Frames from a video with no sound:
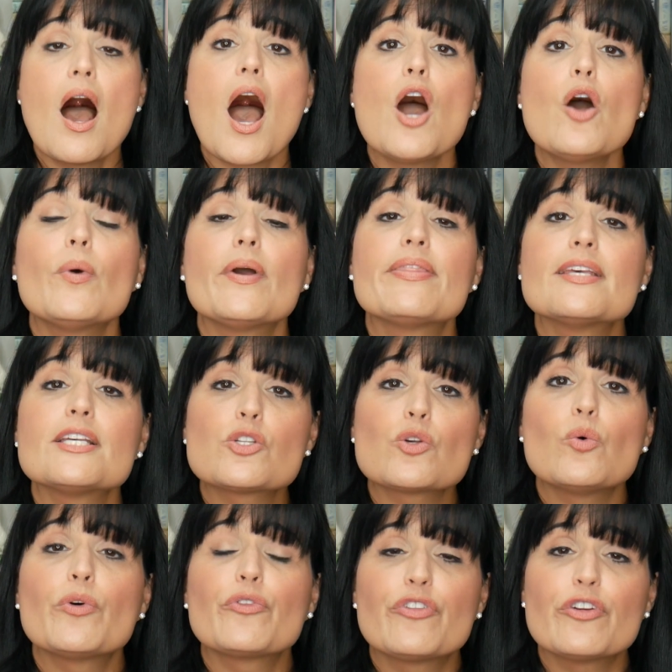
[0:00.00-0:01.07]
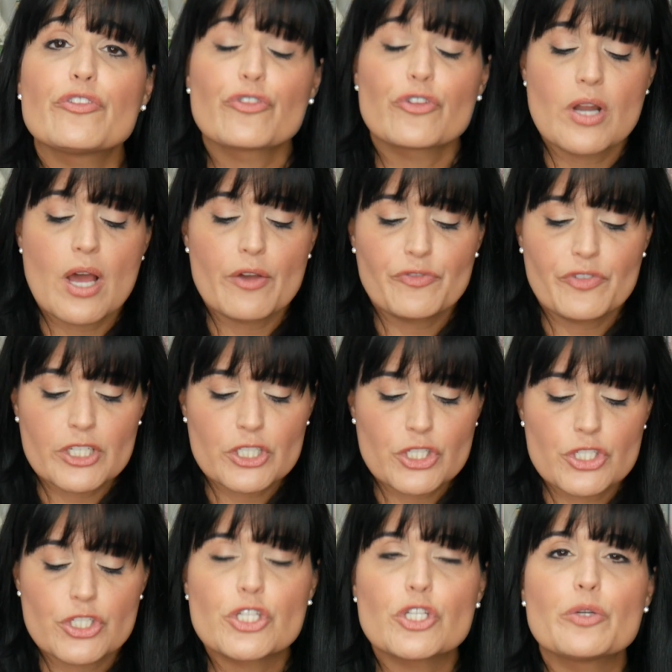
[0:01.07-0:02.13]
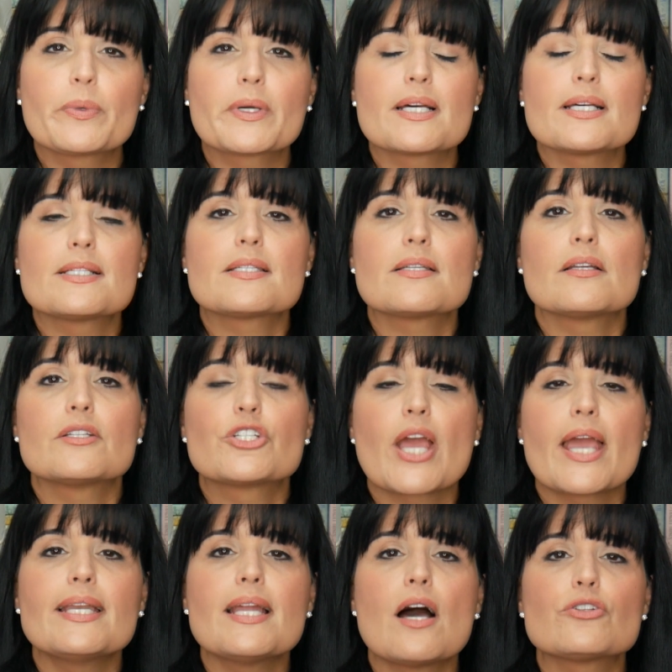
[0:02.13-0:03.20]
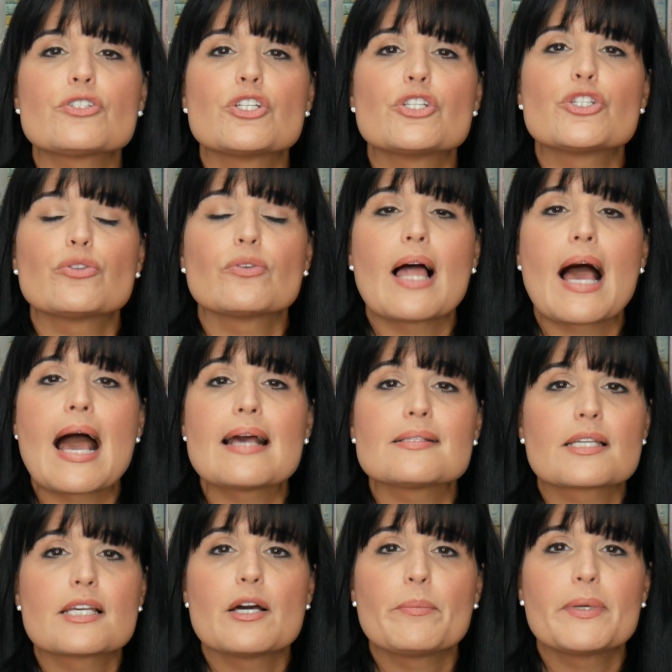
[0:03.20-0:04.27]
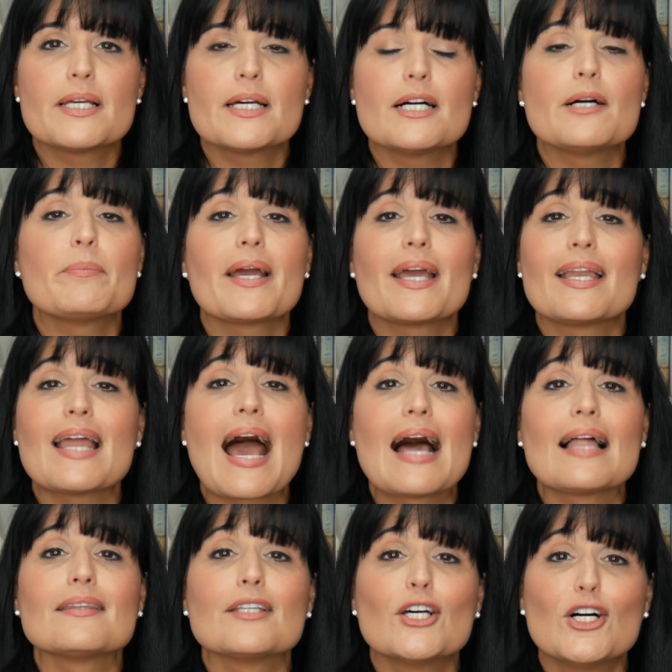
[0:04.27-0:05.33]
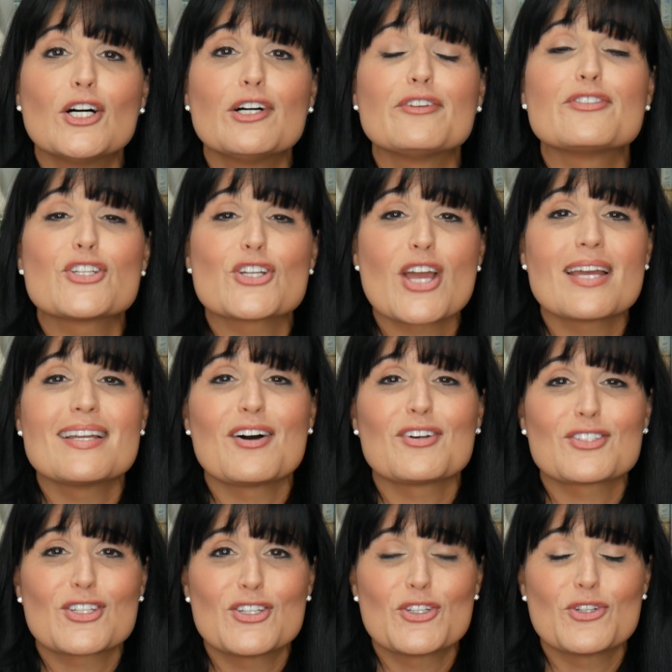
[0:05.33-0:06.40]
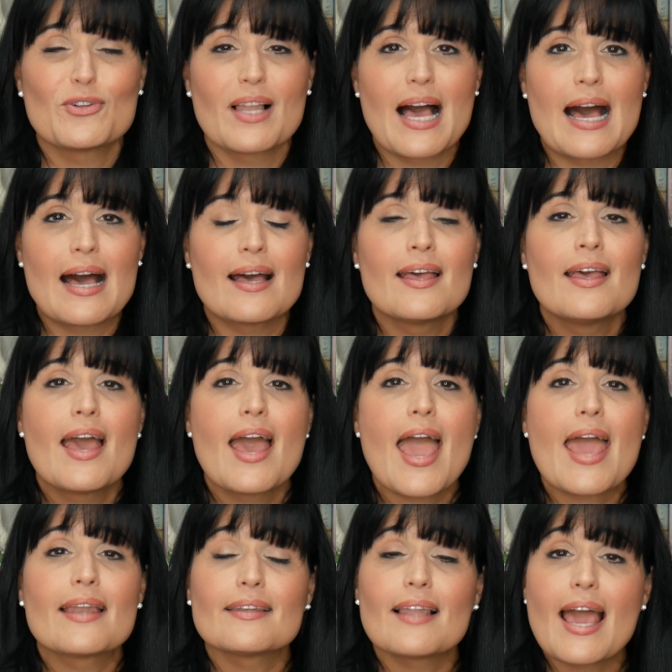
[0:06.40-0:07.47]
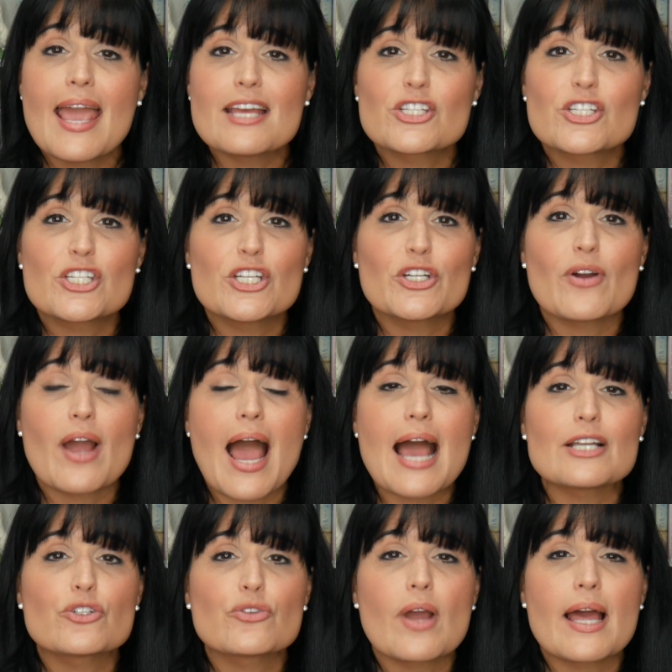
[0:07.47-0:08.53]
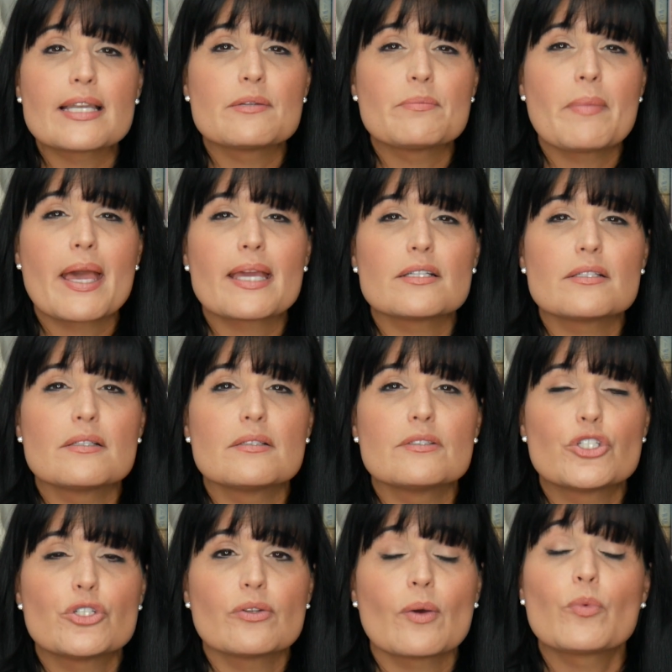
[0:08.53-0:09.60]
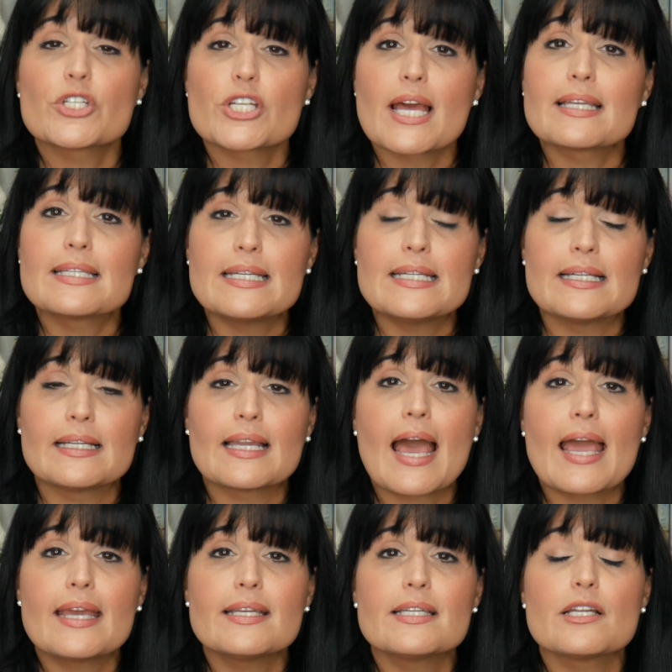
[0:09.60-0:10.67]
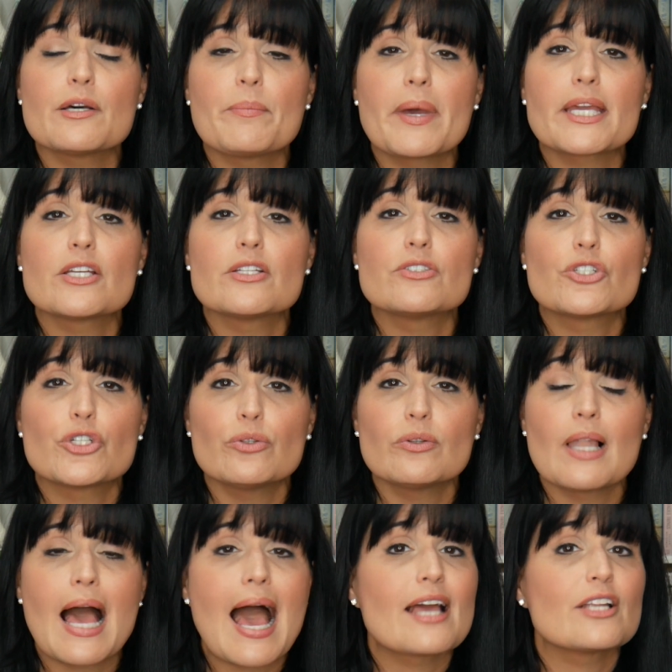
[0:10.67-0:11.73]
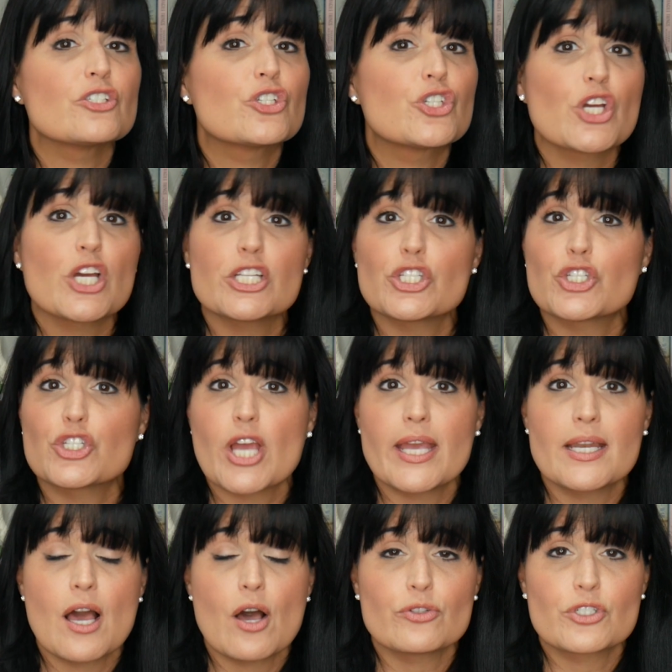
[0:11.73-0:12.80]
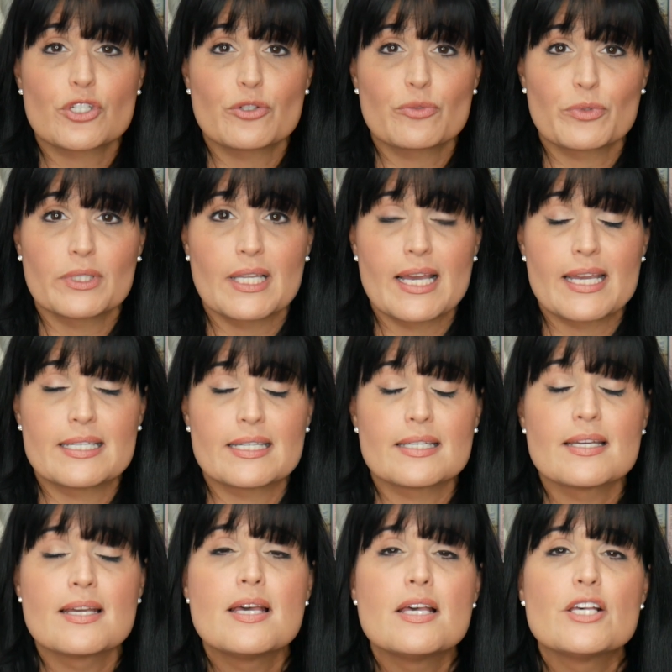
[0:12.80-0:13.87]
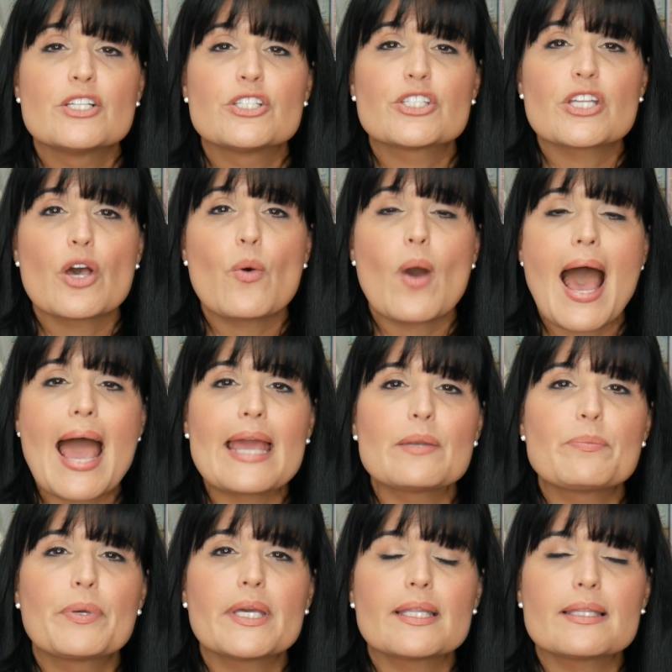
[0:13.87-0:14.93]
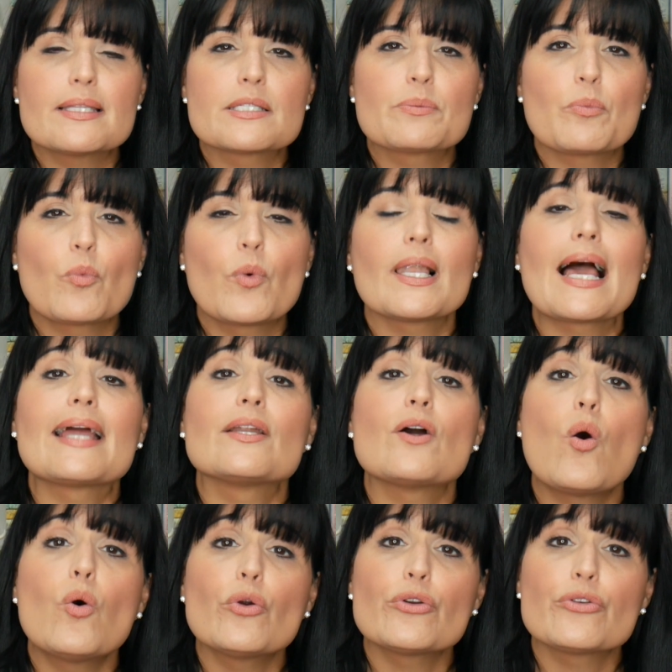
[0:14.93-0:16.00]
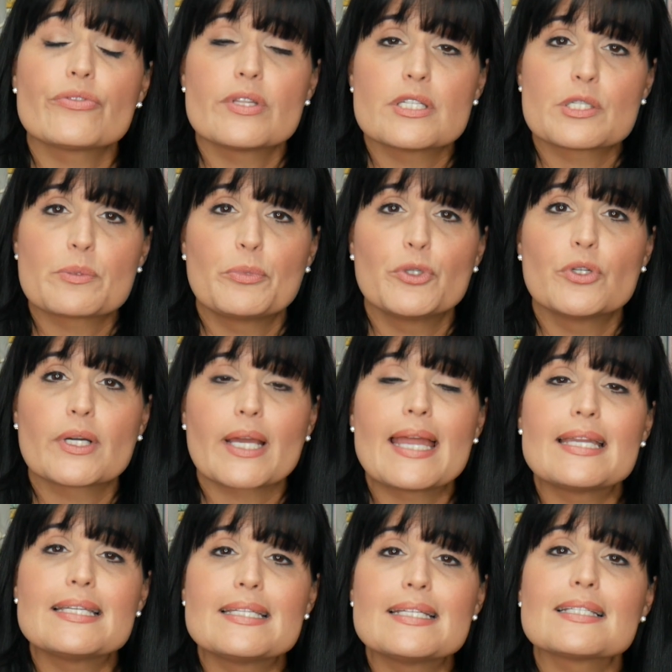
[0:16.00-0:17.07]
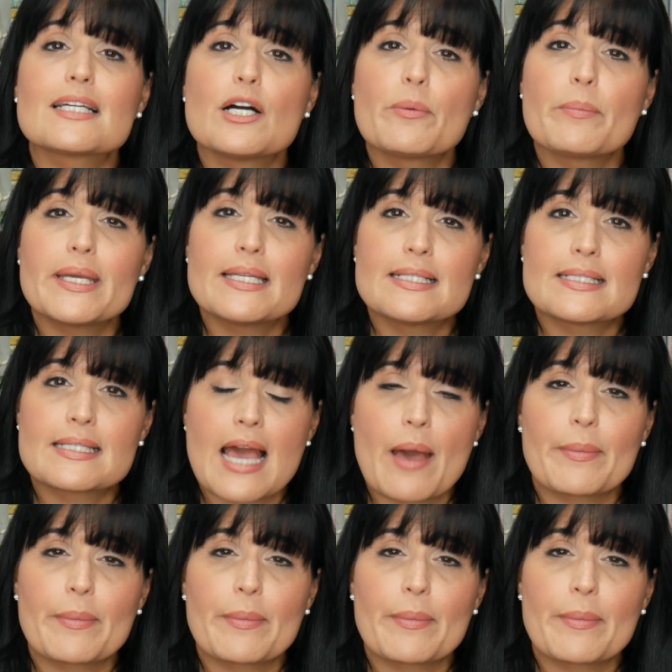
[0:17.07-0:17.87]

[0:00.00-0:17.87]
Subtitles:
Oh, and this one would fit for nonfiction too because Jane Austen July is coming up, and I love Jane Austen July. And last year I tried to make, which I did. I ended up making July just Jane Austen related. So I had picked this, well, I'd ordered this book and it didn't come in time.